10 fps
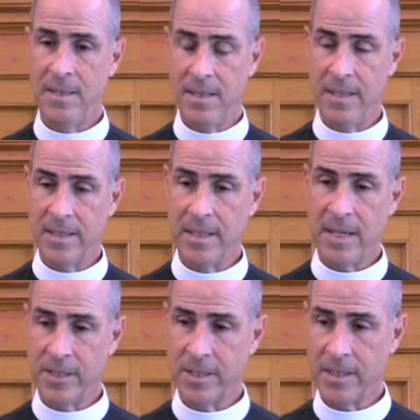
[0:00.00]
It's
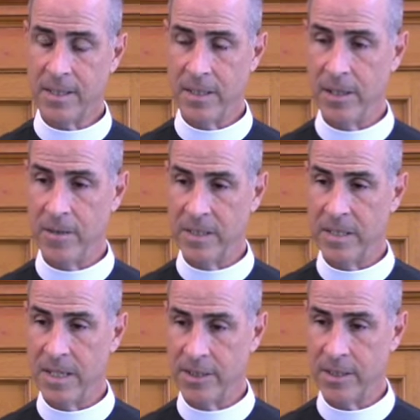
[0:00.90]
not just
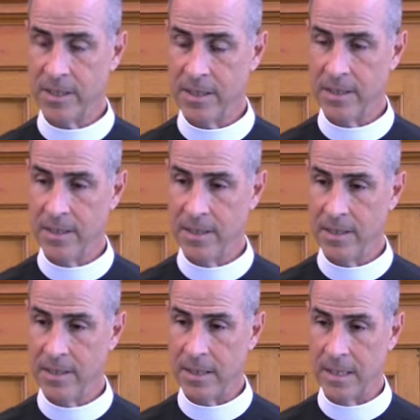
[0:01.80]

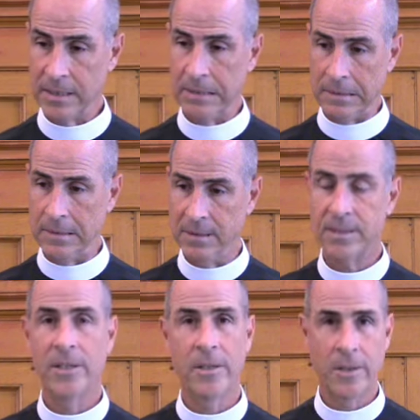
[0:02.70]

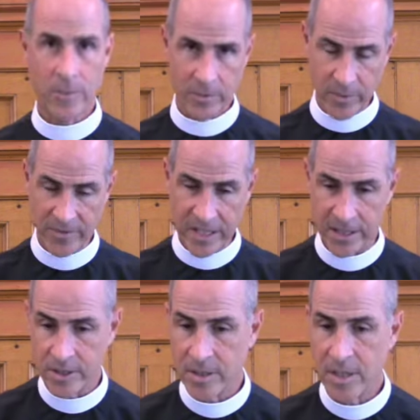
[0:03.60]
I want
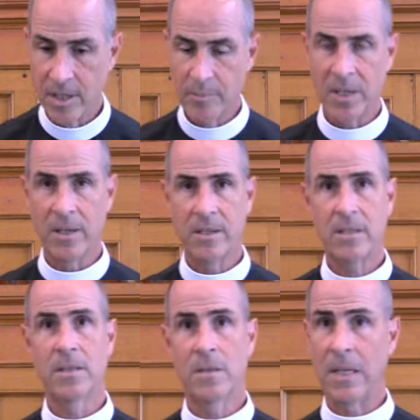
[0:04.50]
revenge, but
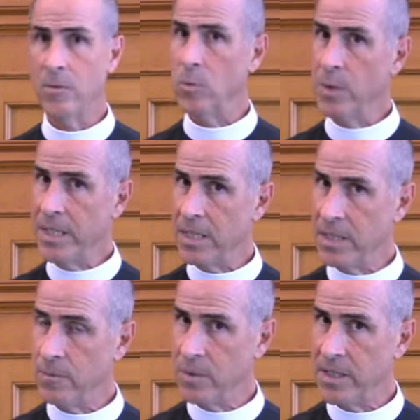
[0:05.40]
also I really,
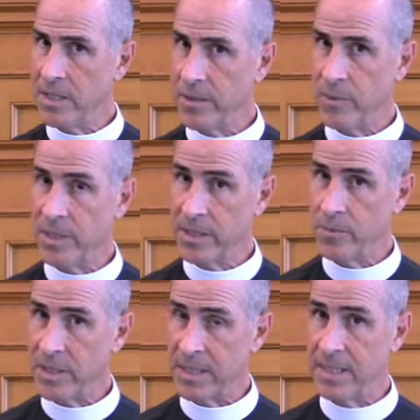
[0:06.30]
really, really
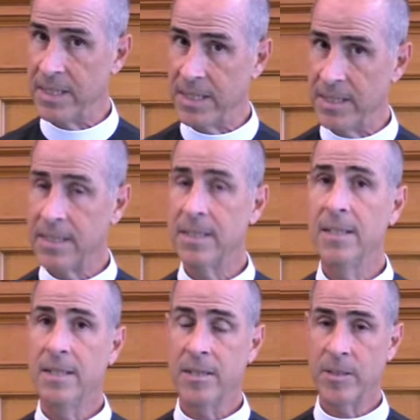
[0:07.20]
resent
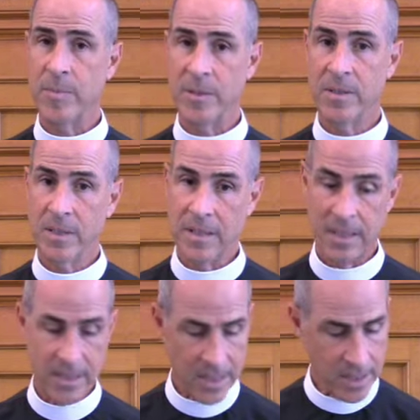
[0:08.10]
this person and
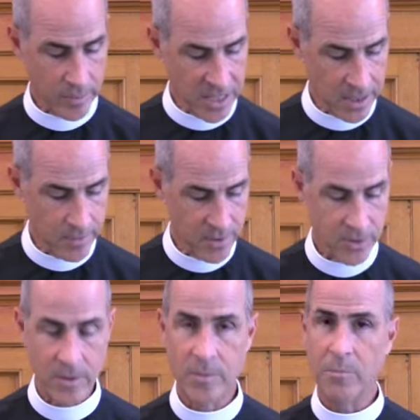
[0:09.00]
it's eating me up.
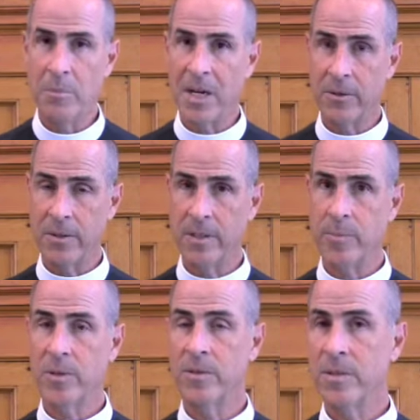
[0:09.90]
So moderate
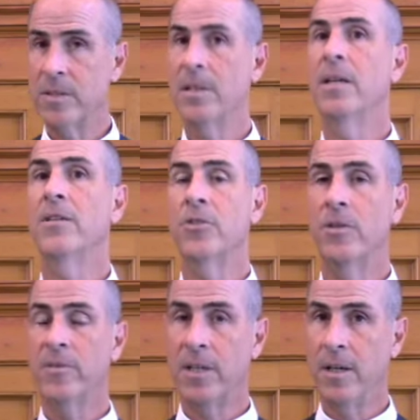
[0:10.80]
approaches say I should
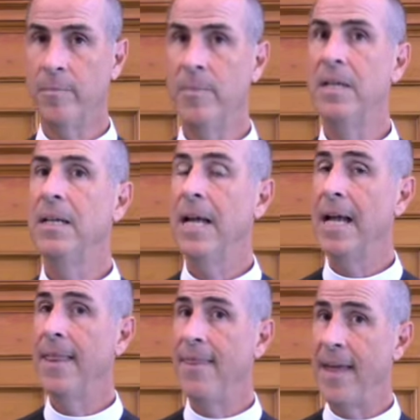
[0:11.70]
overcome
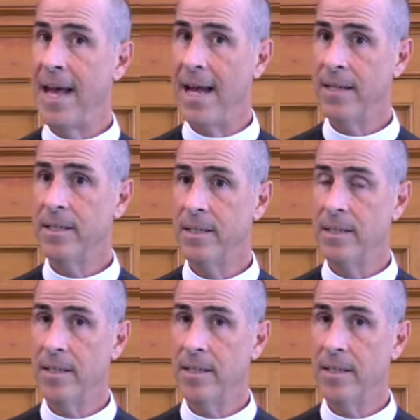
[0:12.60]
that